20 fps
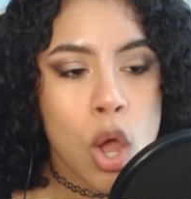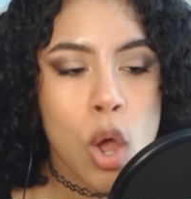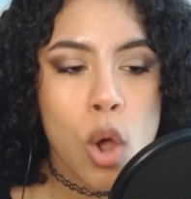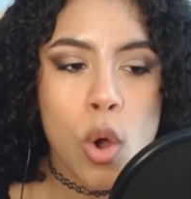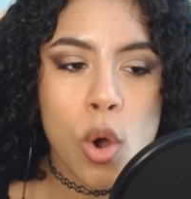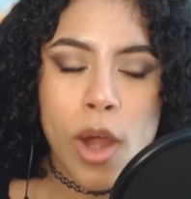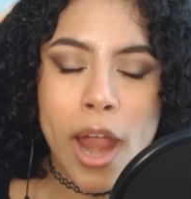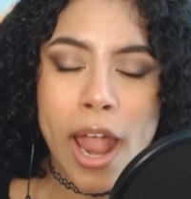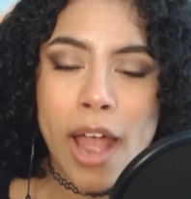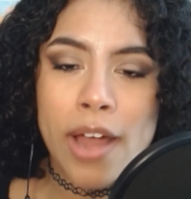
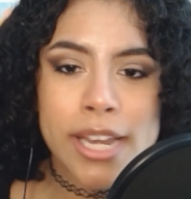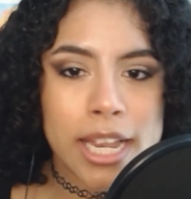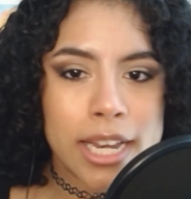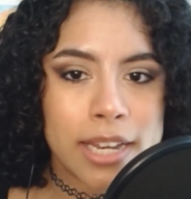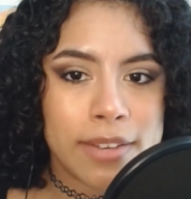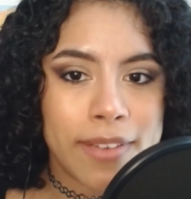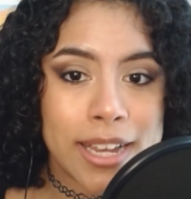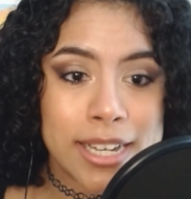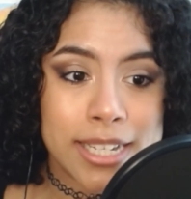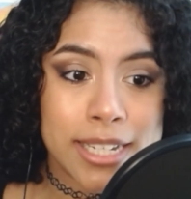or how
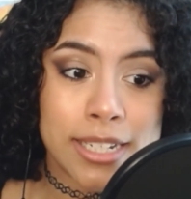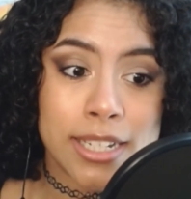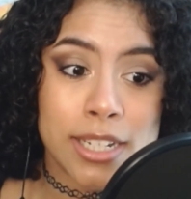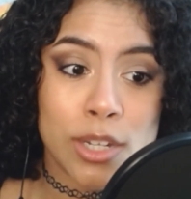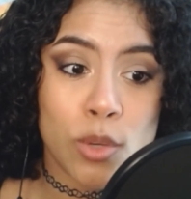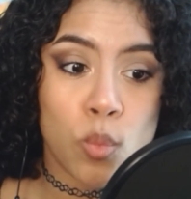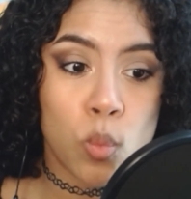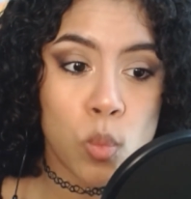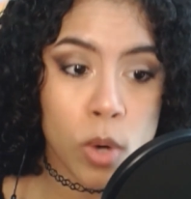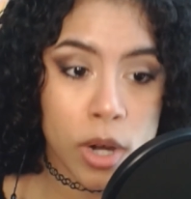native identity
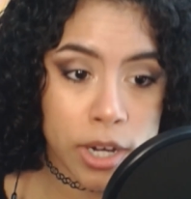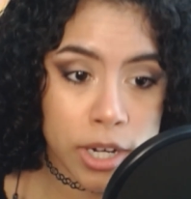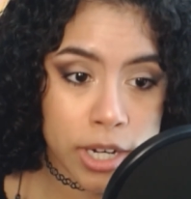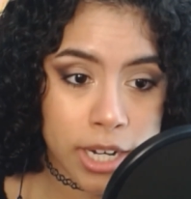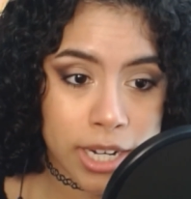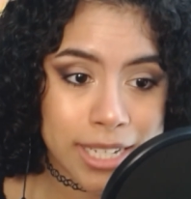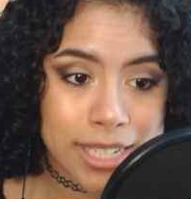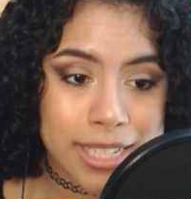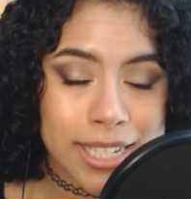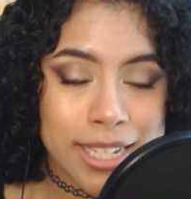
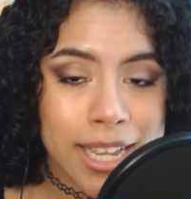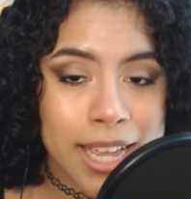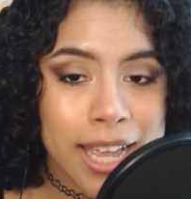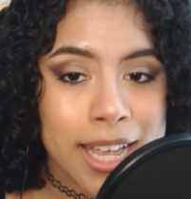works,